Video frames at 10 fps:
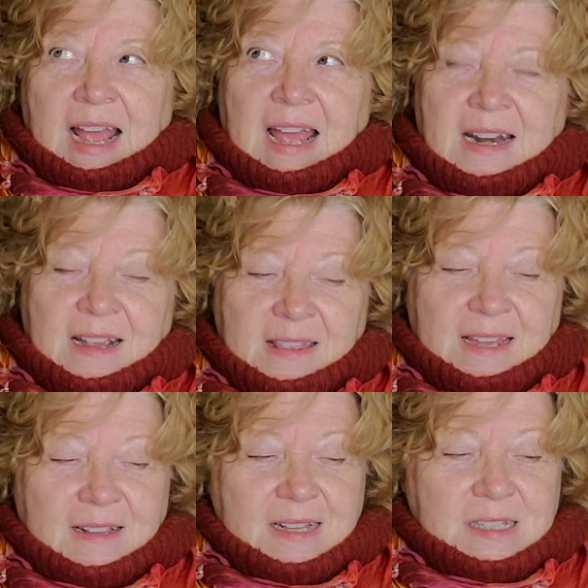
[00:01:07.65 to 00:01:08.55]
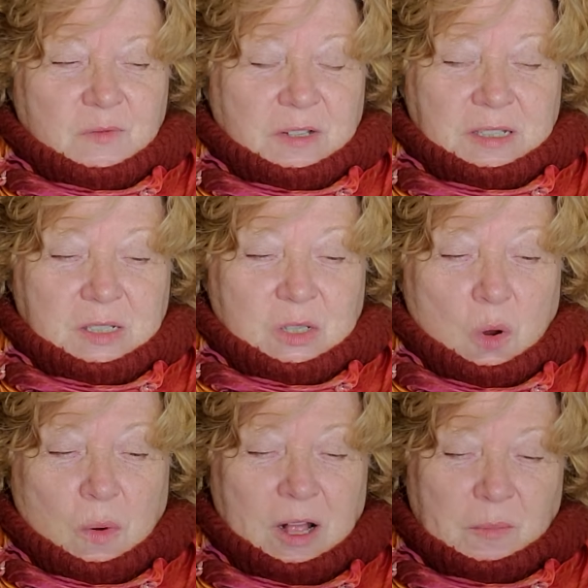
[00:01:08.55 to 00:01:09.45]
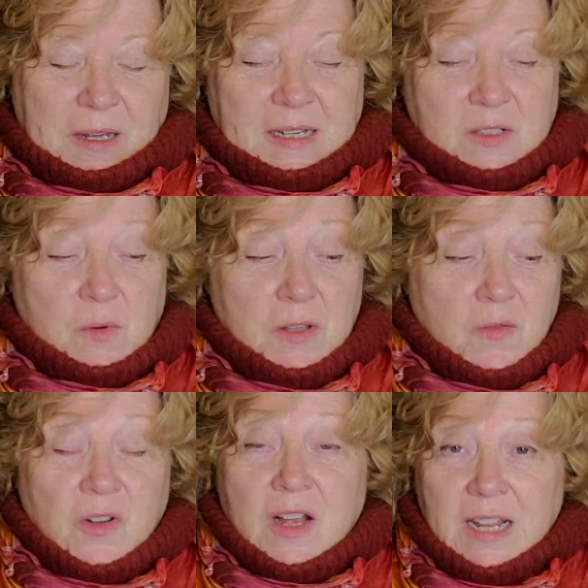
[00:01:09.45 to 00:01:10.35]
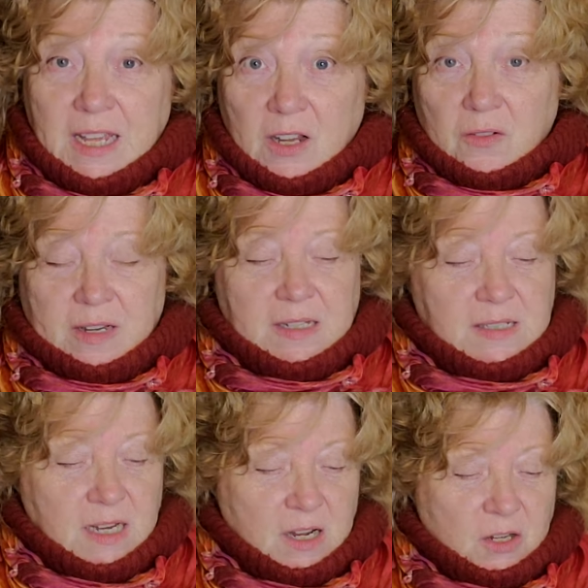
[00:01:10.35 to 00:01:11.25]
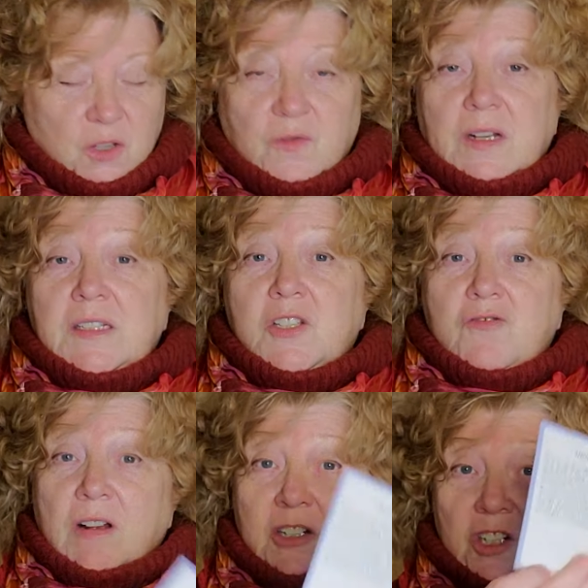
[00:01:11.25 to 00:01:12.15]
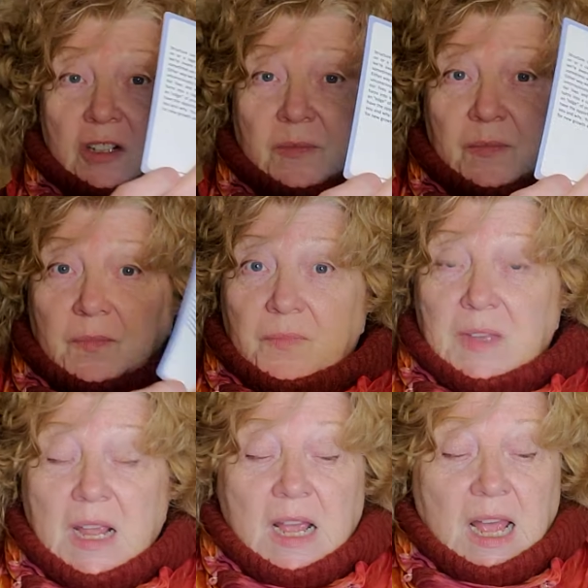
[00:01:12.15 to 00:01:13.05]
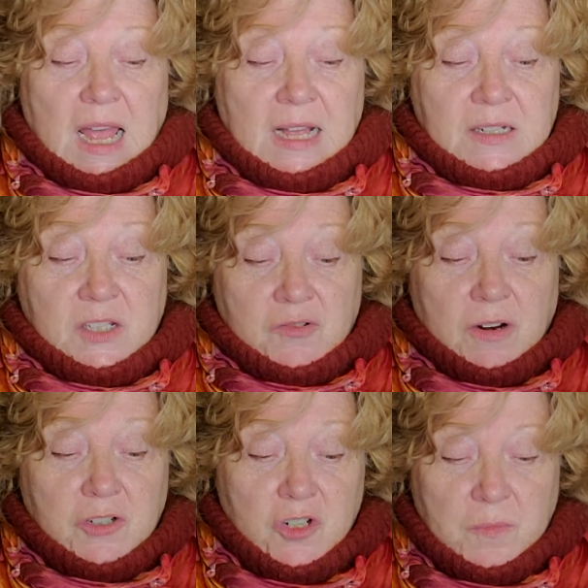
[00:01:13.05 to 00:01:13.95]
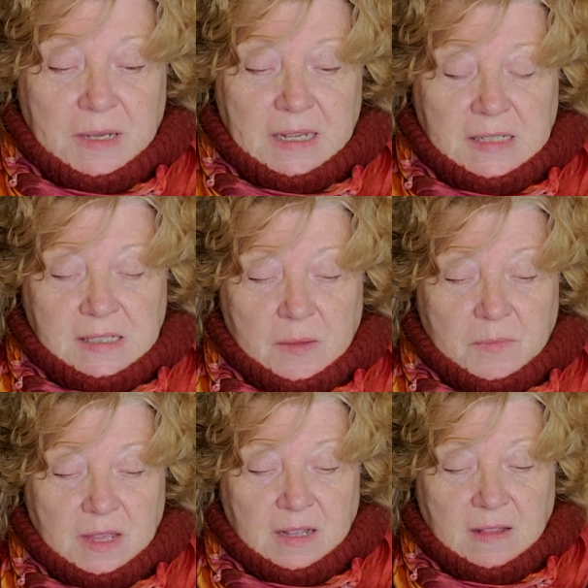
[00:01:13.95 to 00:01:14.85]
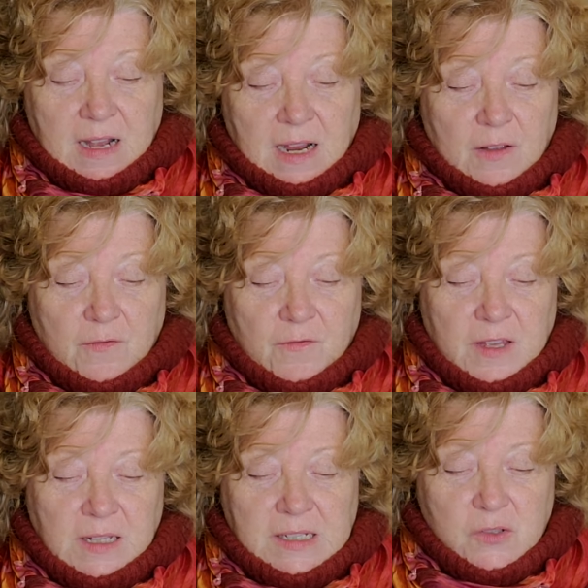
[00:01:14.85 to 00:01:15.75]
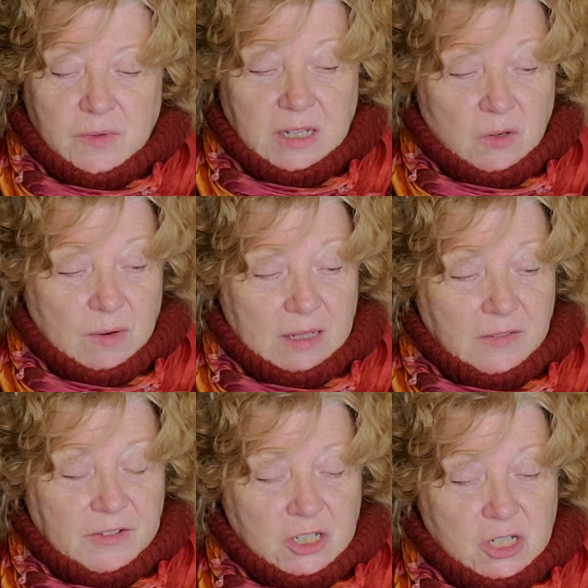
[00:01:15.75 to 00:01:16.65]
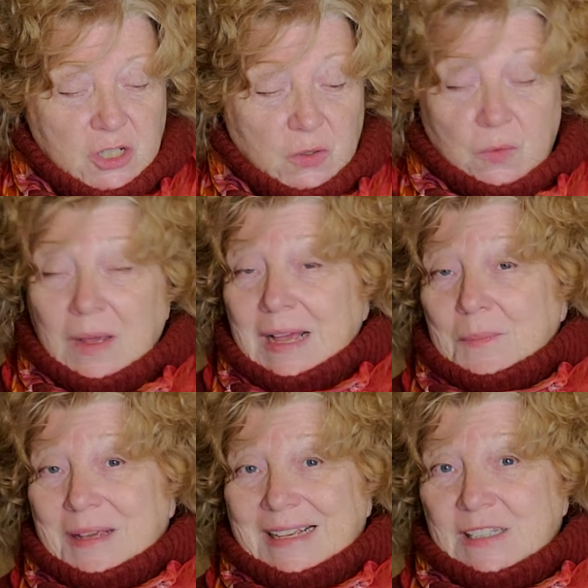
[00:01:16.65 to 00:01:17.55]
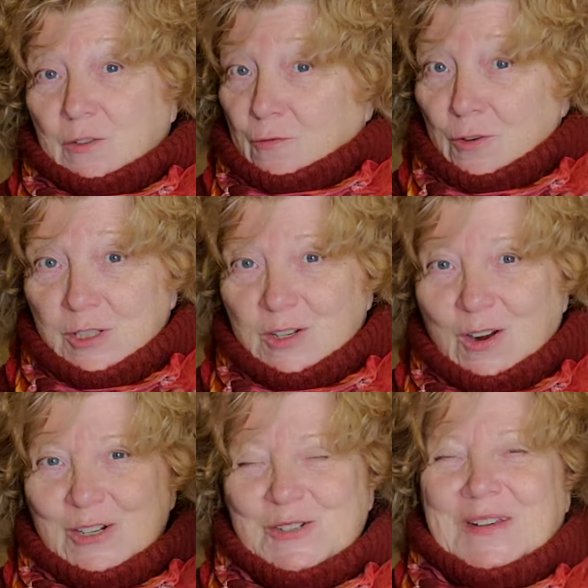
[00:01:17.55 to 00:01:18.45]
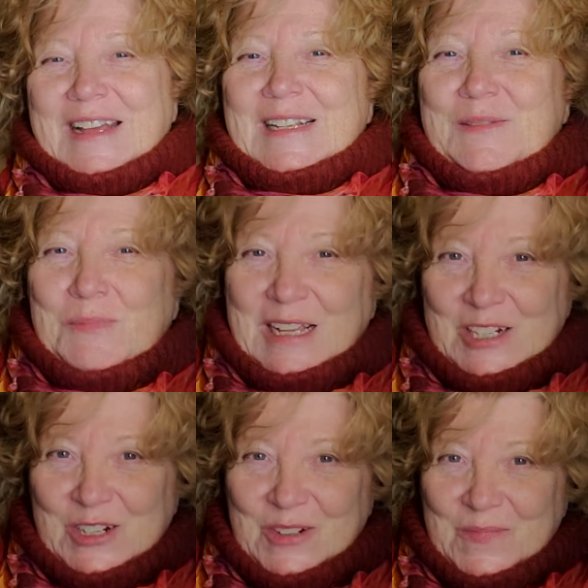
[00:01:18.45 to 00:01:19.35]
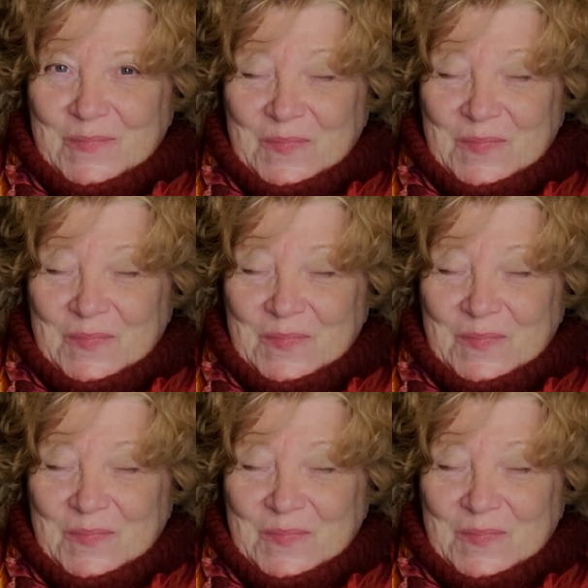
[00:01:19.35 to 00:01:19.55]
And I think this fits so well because what you've got here is you've got structure. And structure being something that I feel is really relevant to you because the first card you get is pleasure.